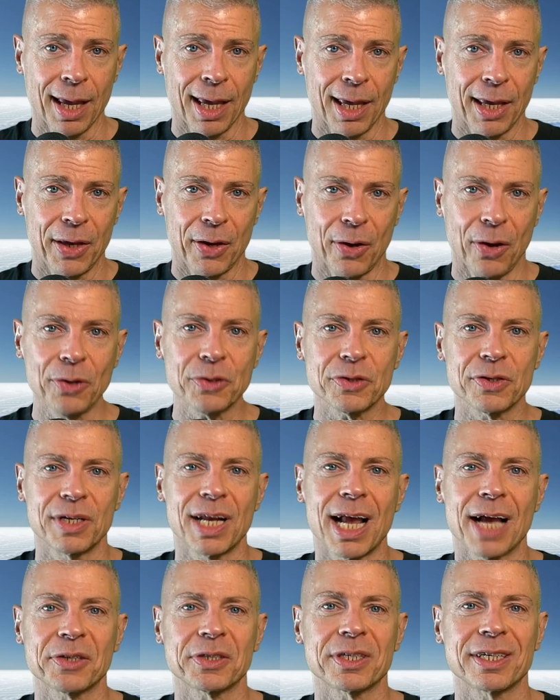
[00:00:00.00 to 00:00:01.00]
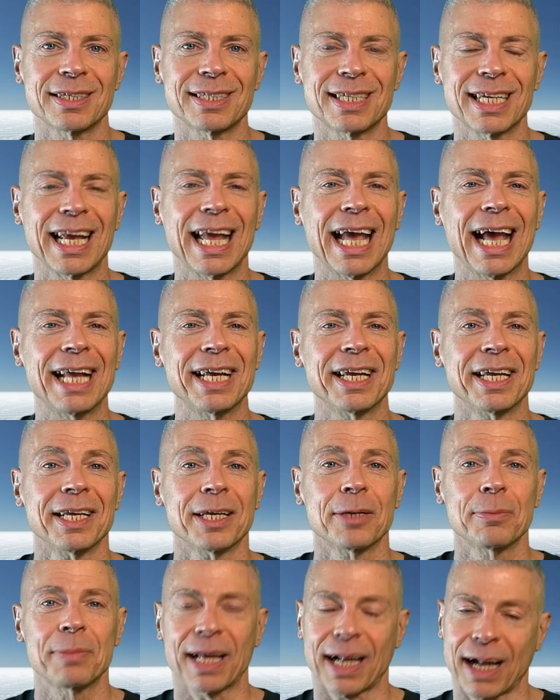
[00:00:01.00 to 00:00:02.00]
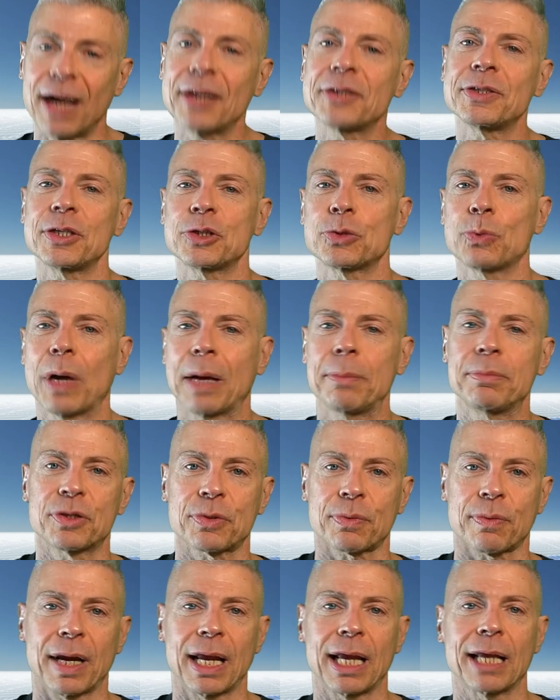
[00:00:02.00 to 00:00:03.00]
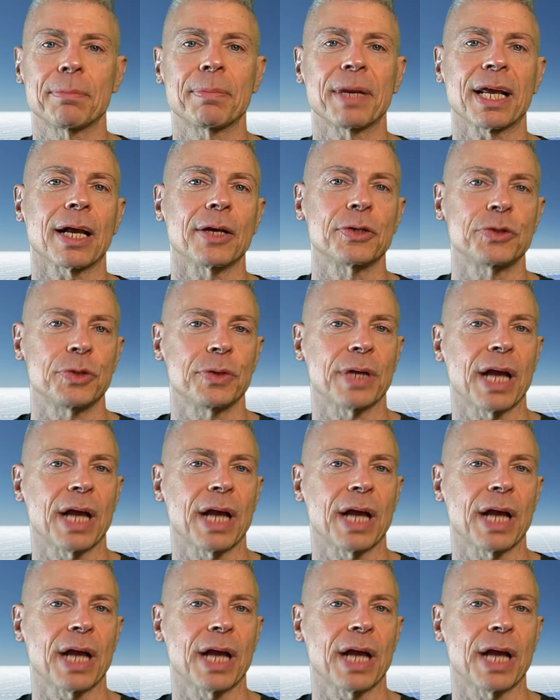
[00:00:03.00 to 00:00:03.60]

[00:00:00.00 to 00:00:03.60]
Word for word: You also now start to get, because it's Web three and because you